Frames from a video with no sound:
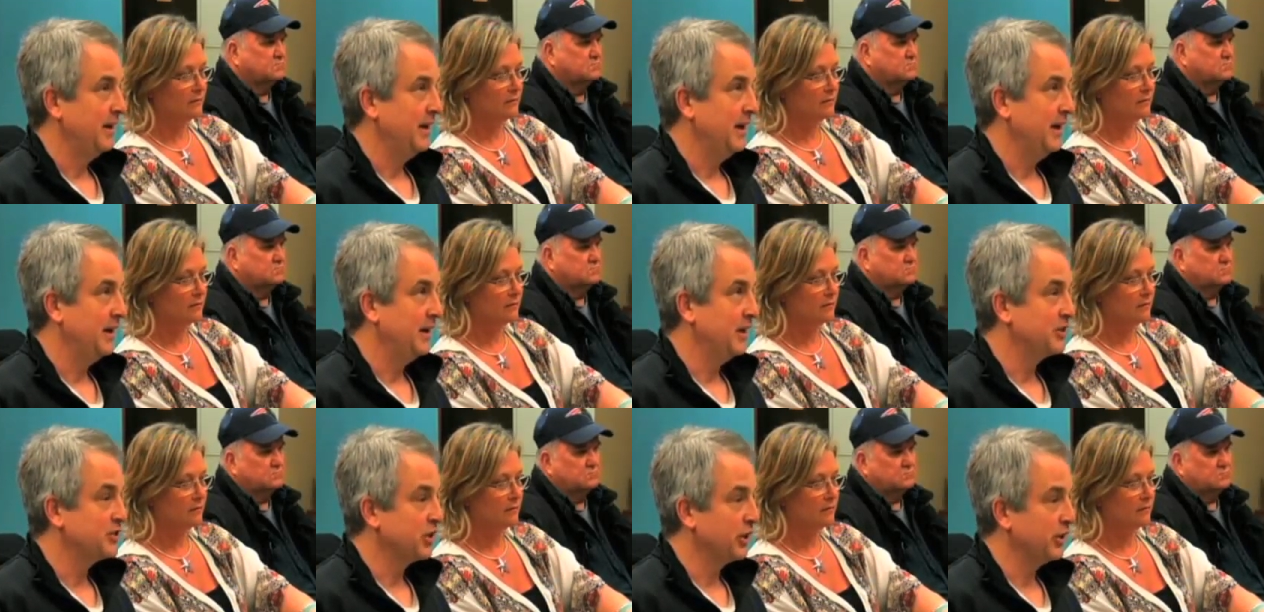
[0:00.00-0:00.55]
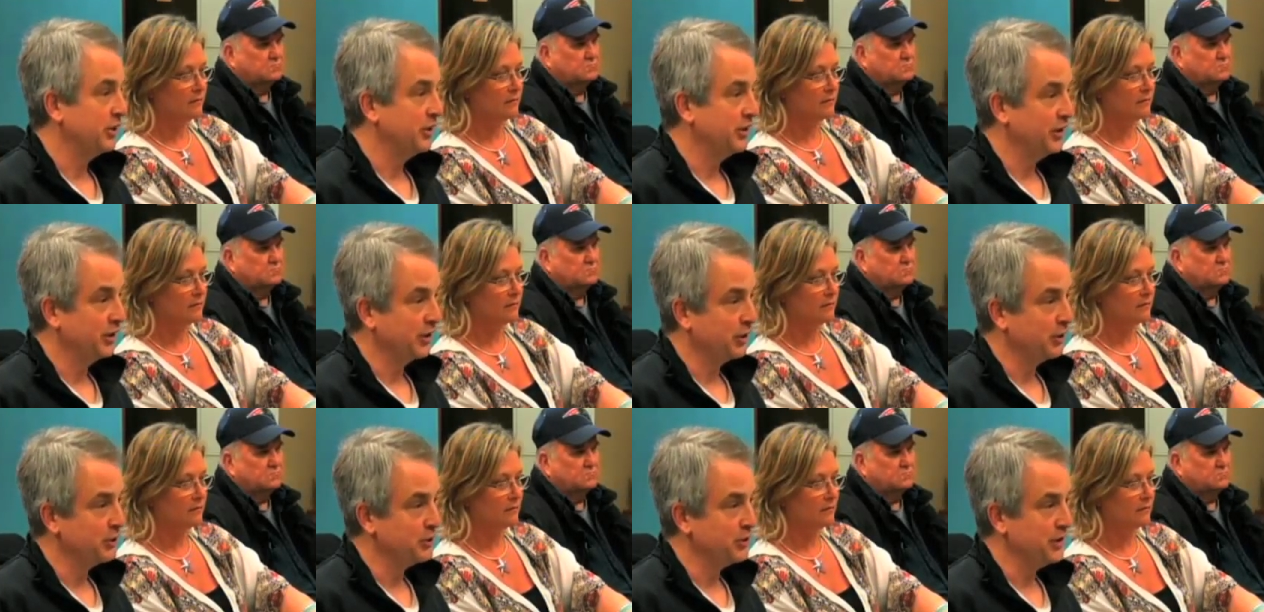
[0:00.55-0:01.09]
Speaker 1: and it's hard to
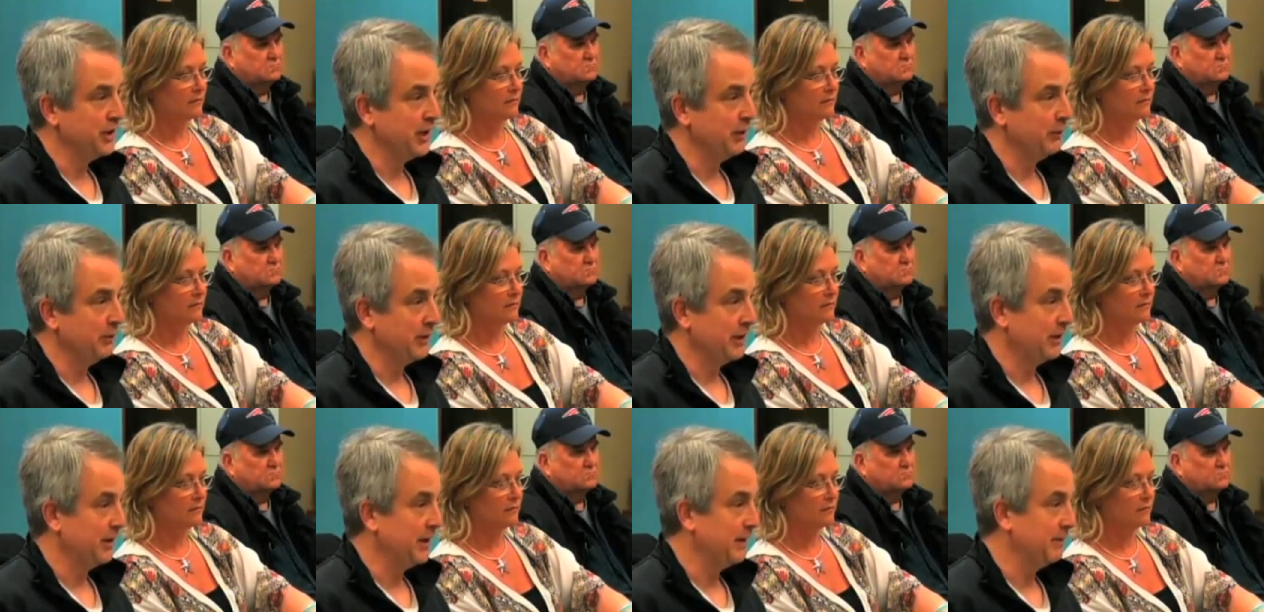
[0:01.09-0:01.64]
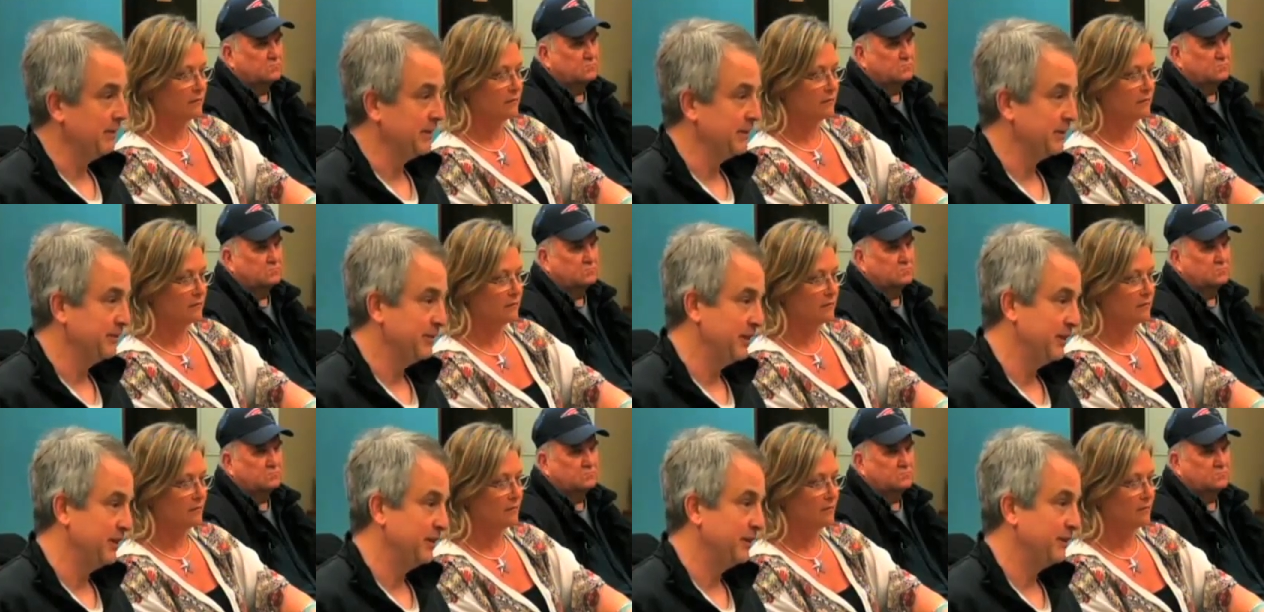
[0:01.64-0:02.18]
negotiate without having
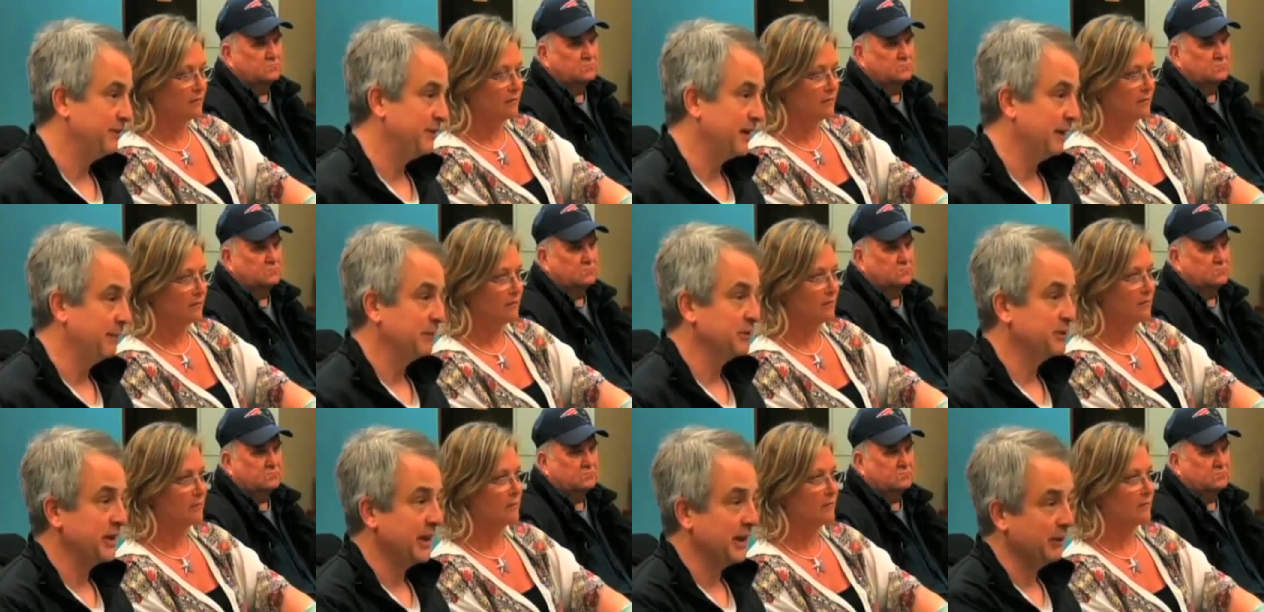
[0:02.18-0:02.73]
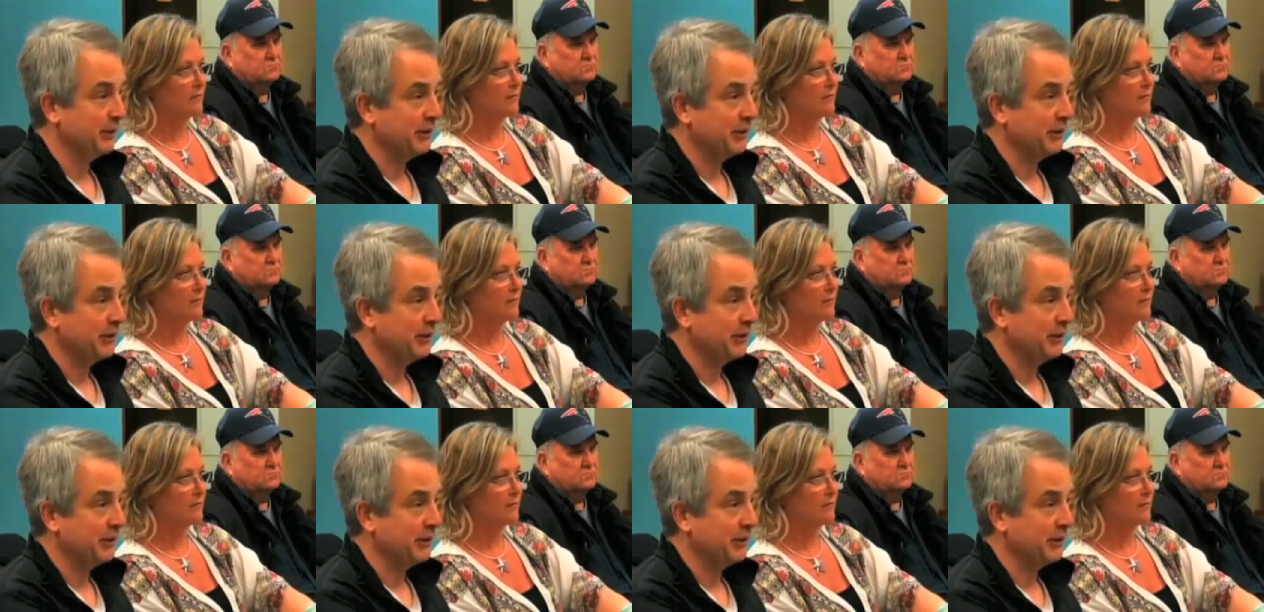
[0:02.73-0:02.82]
definitive times.